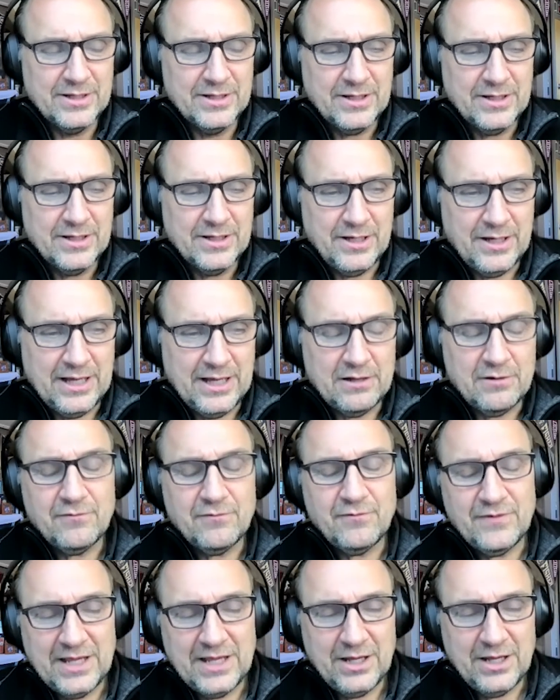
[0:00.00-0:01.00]
and
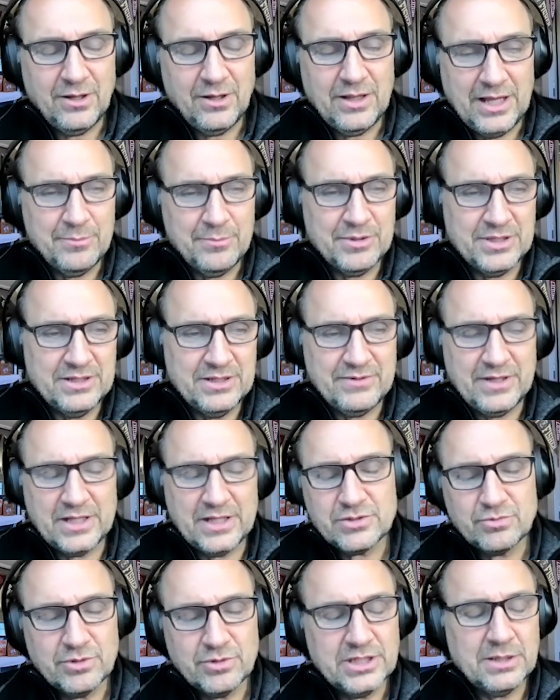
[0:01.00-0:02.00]
fail, I believe
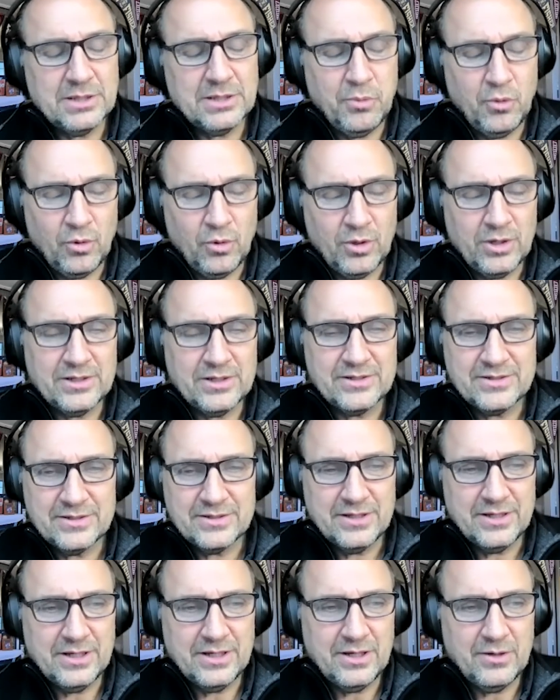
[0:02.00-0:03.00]
that's really important.
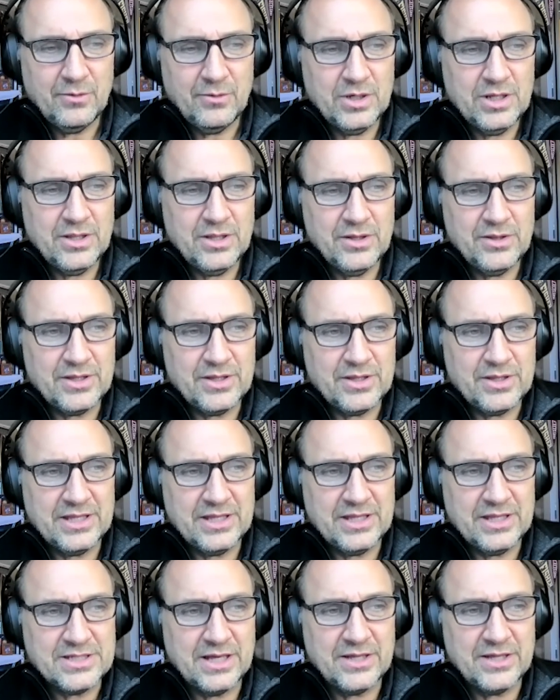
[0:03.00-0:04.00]
One of the
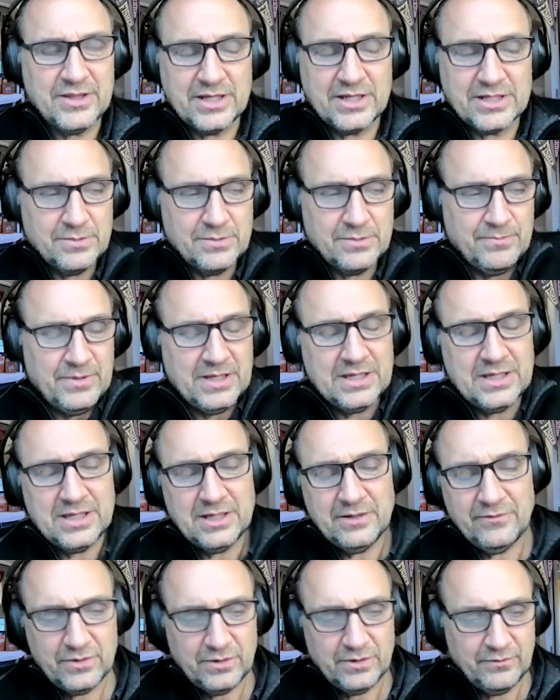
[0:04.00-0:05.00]
things I think is a big
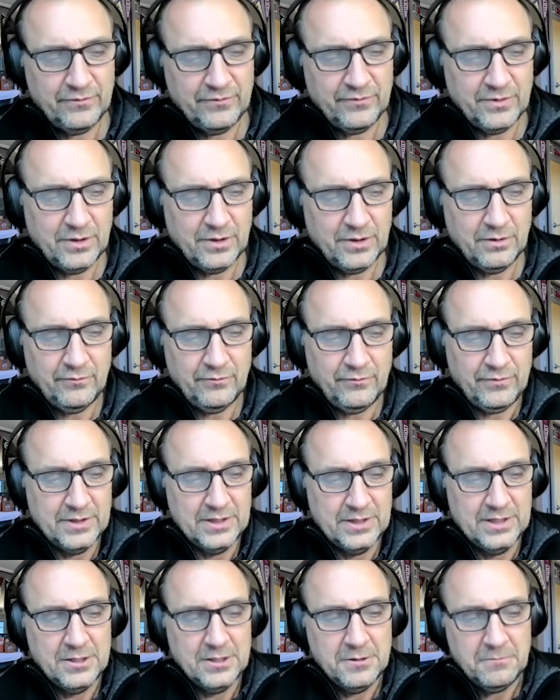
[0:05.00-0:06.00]
gift of
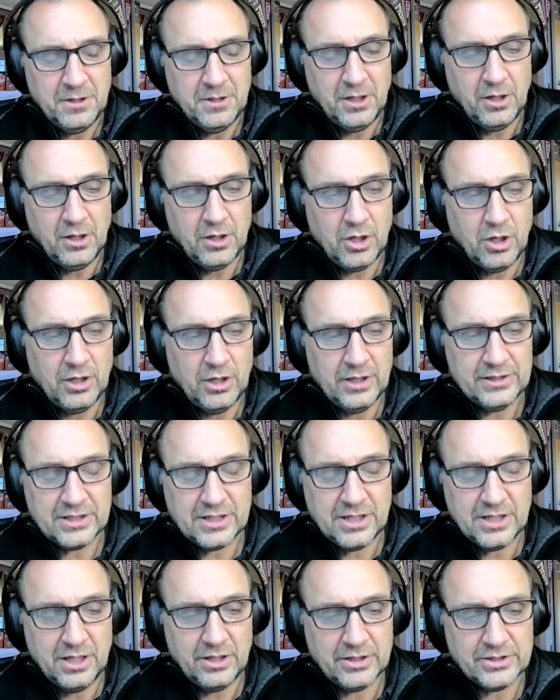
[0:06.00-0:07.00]
I'll call it the
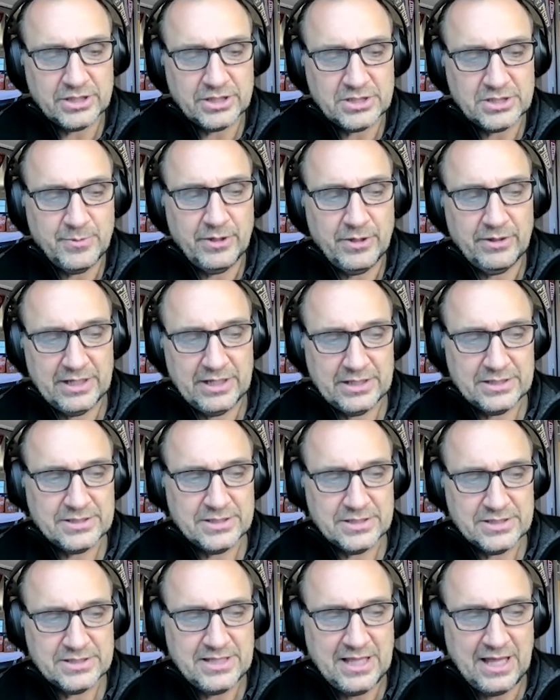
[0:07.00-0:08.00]
college experience,
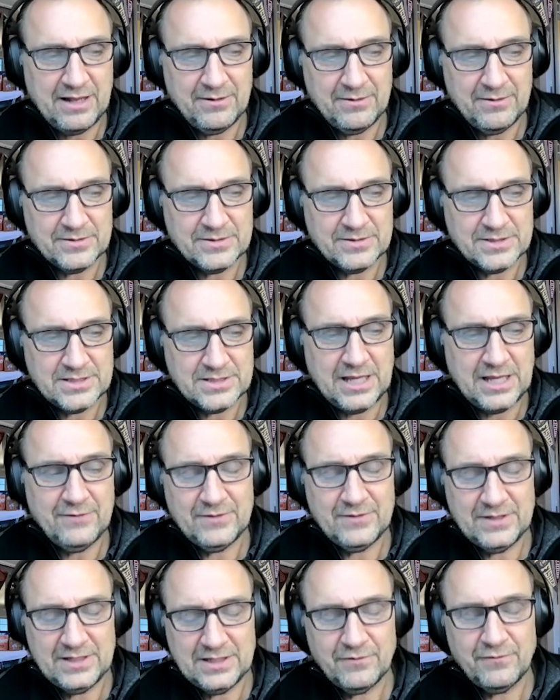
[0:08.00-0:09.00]
is that
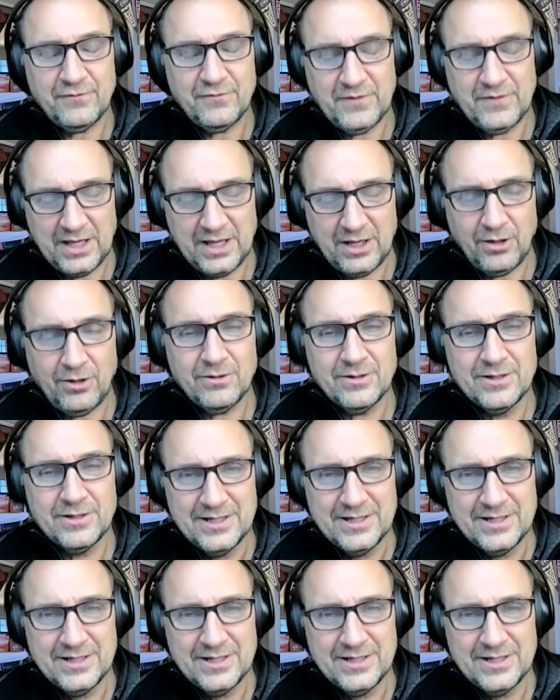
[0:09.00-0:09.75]
safety to fail